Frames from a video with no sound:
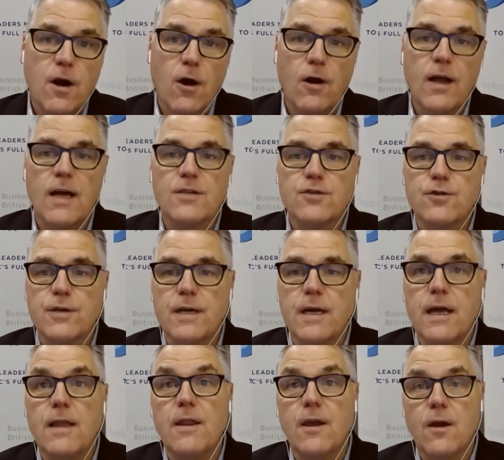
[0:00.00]
our country,
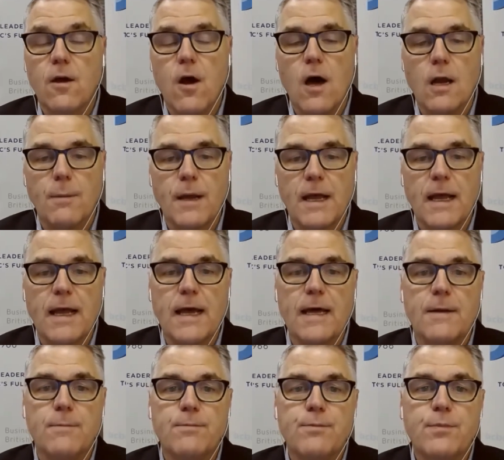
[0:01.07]
and the economy ahead.